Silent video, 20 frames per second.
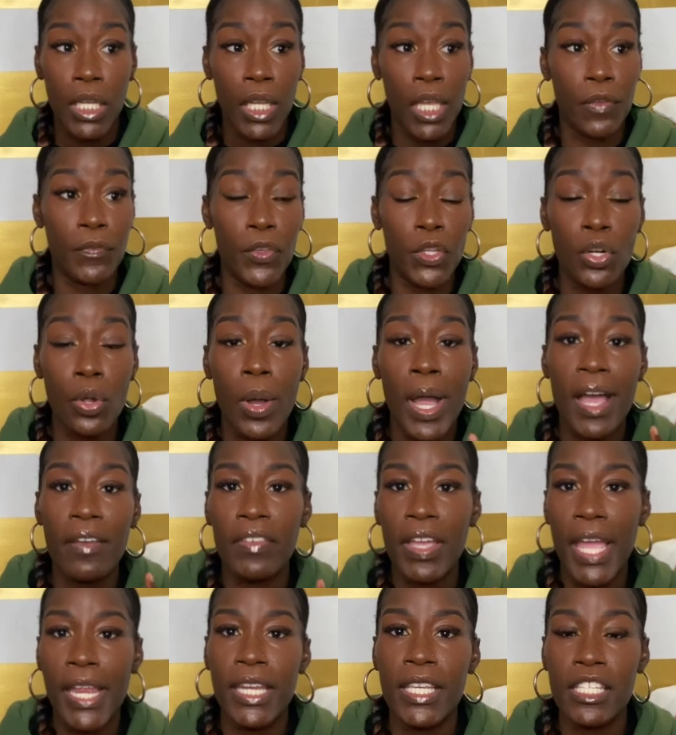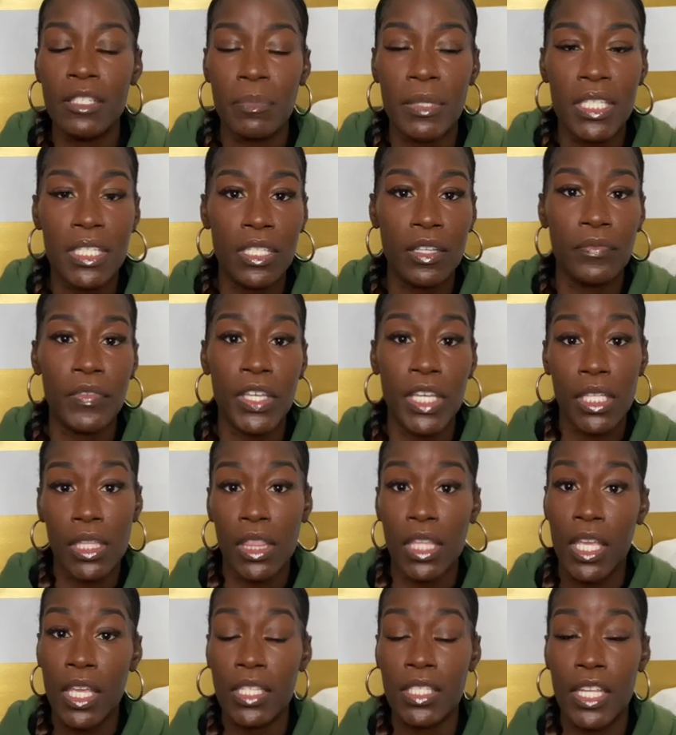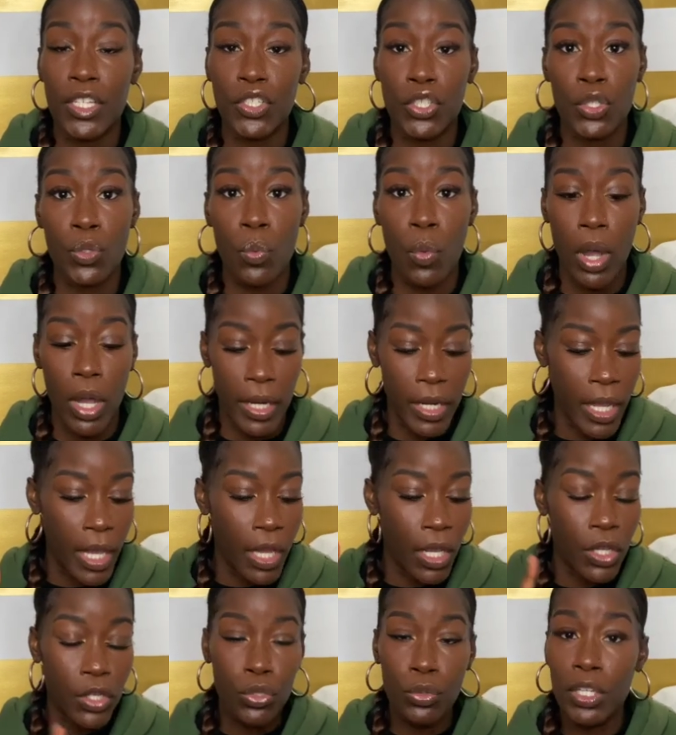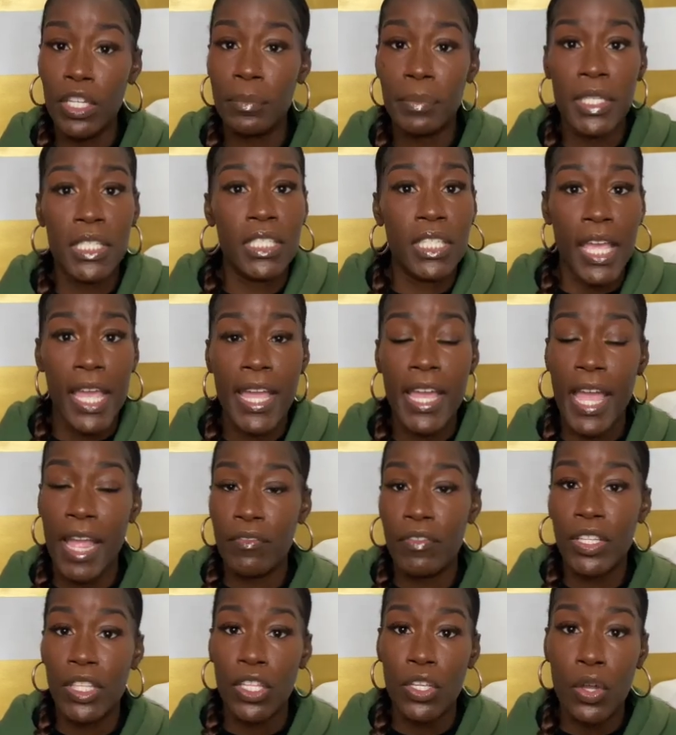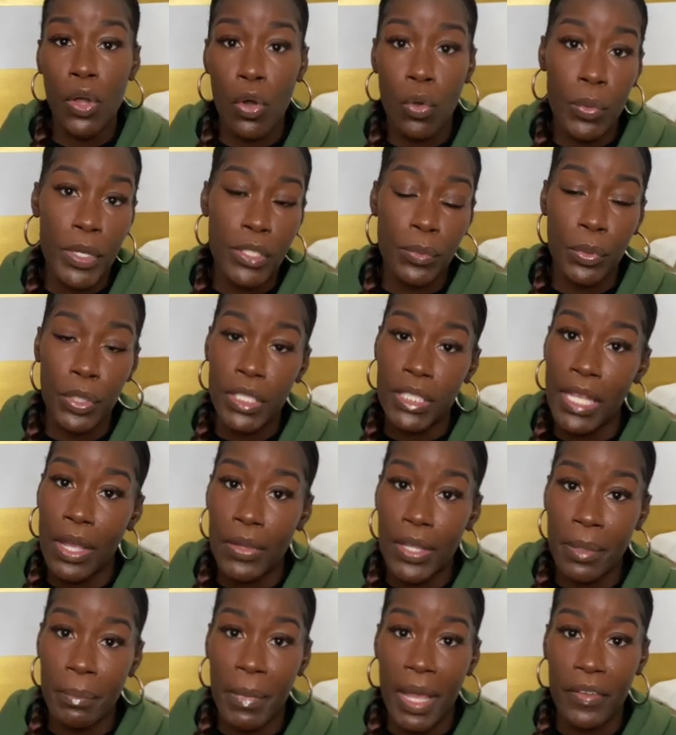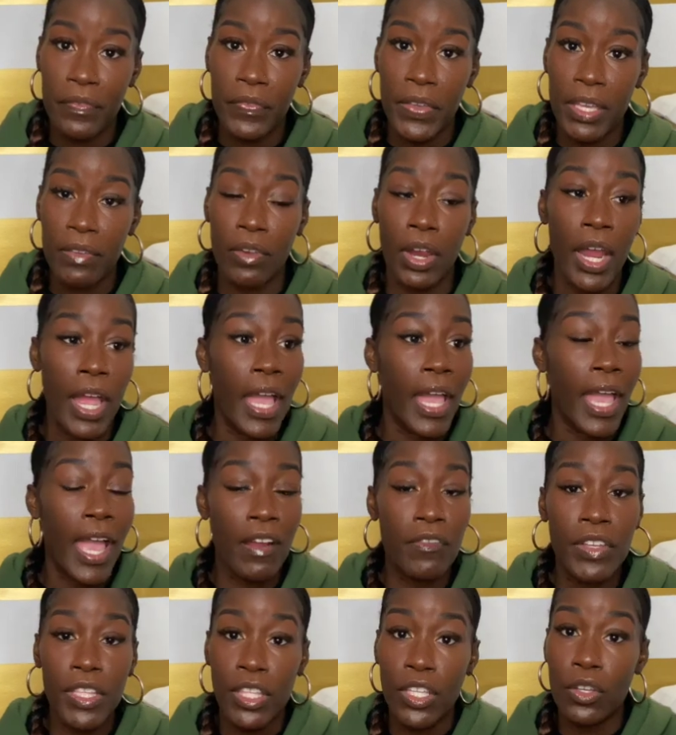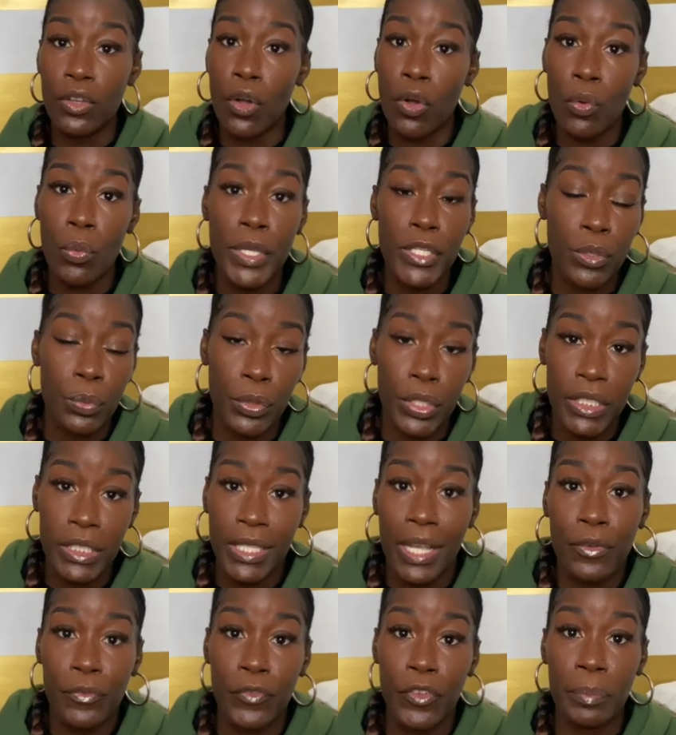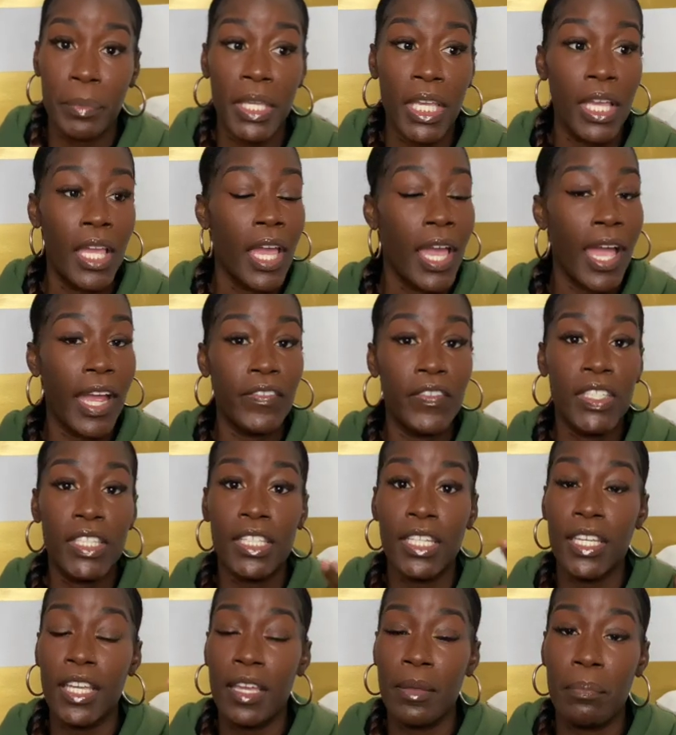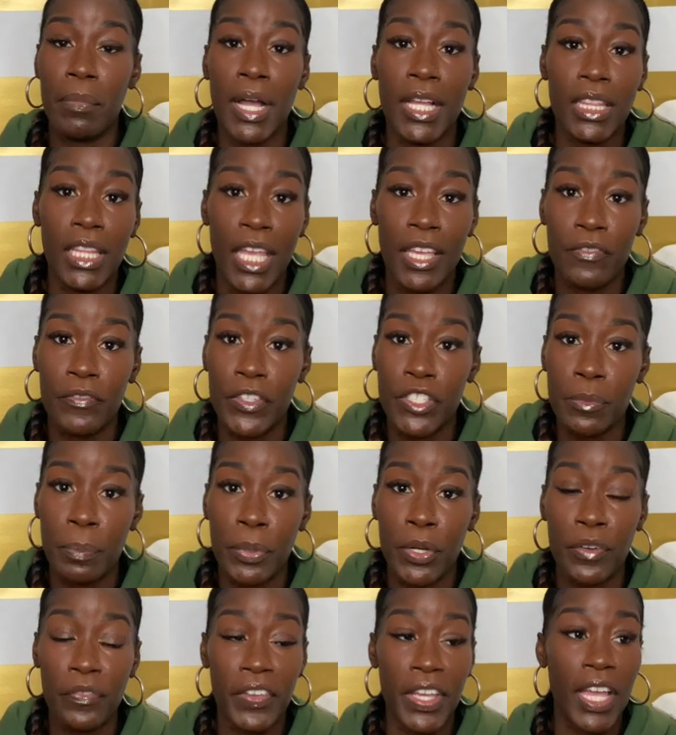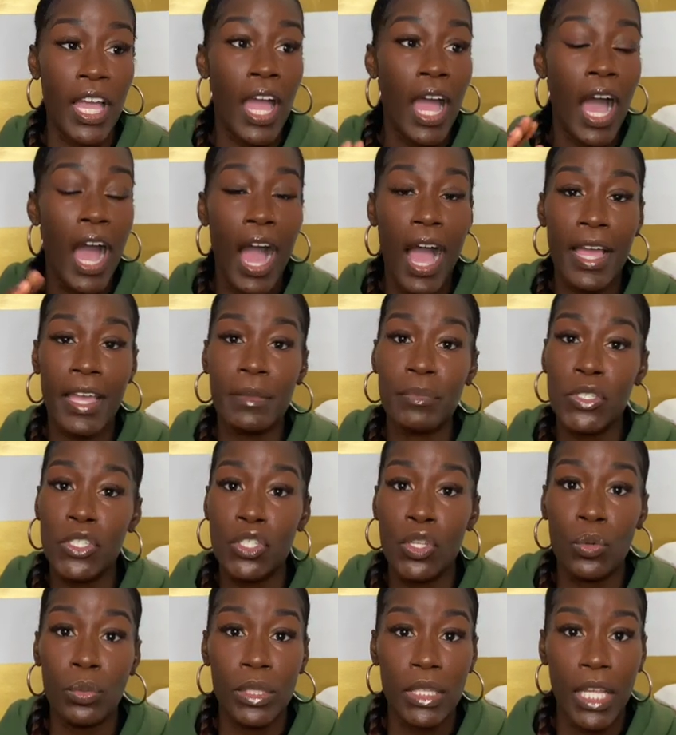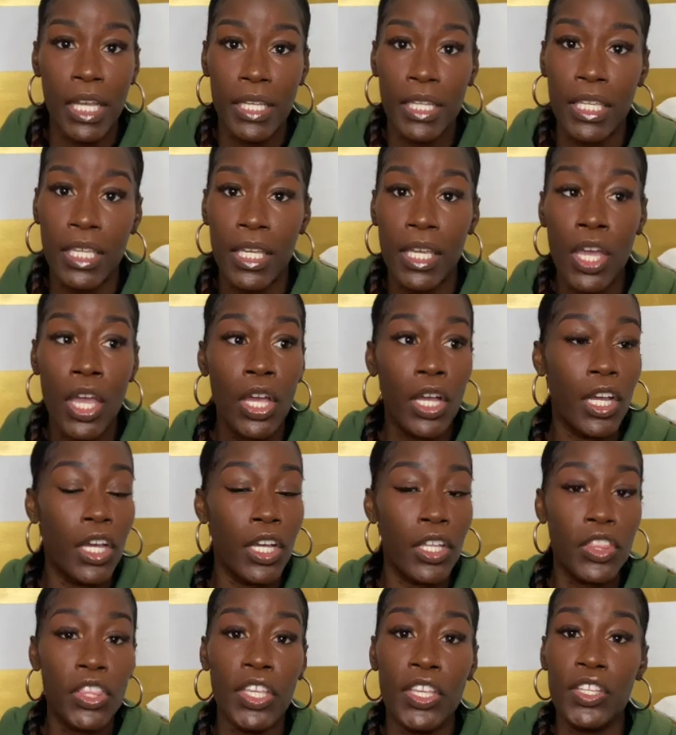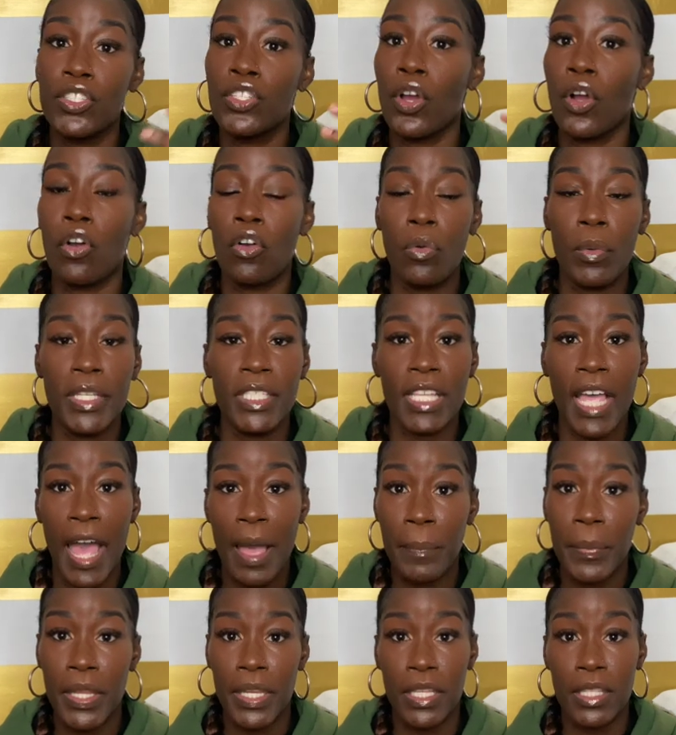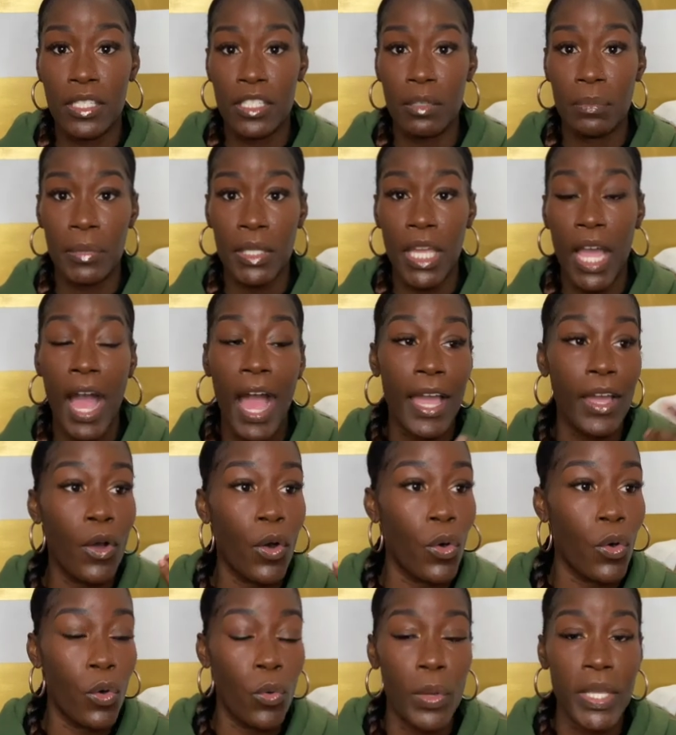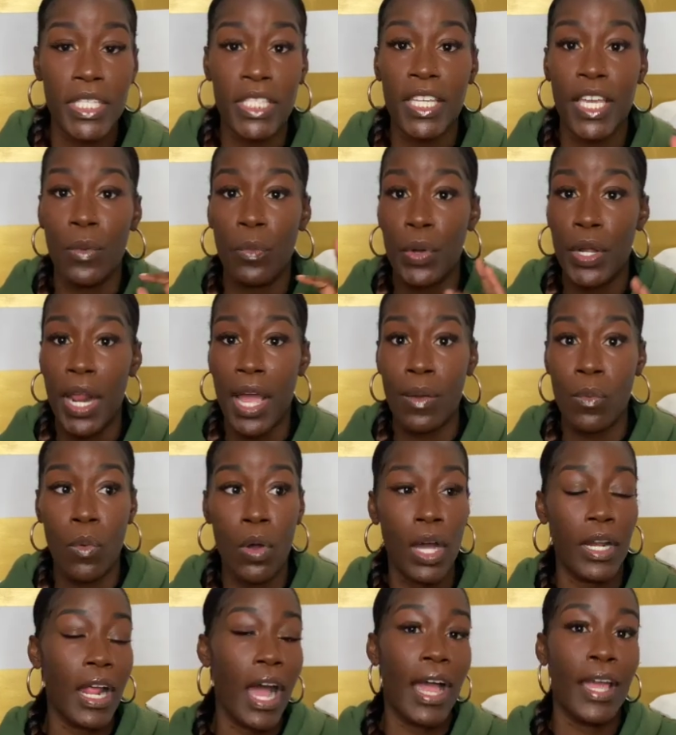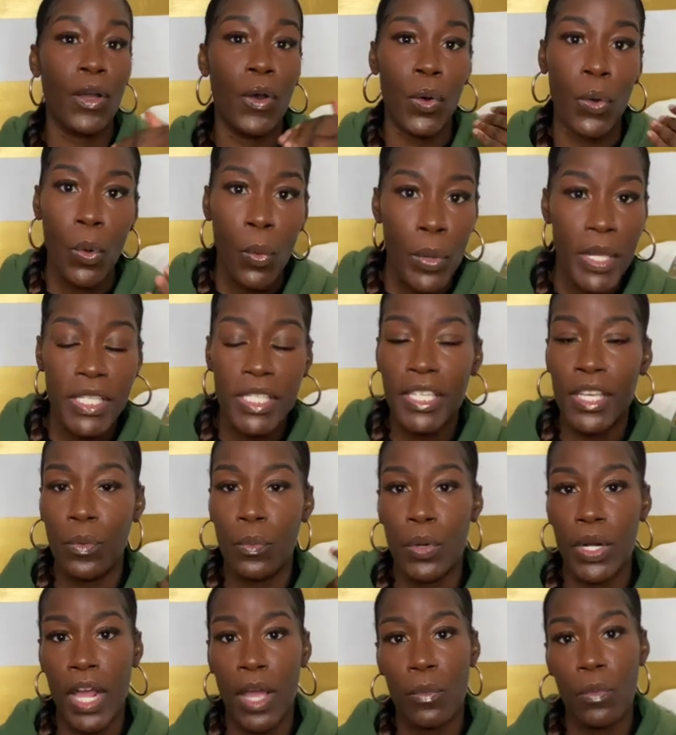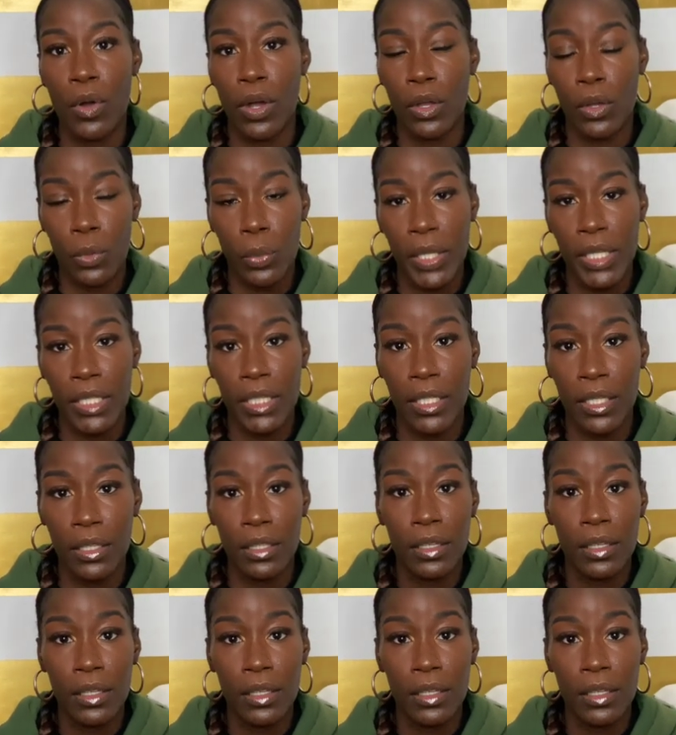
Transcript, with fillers: If you don't have any specific things that you want, you can be saying, Everything always works out in my favor. Everything always works out for me. Everything in my life is perfect. I am so lucky. Good things are always happening to me. I always get what I want. I always get what I want quickly.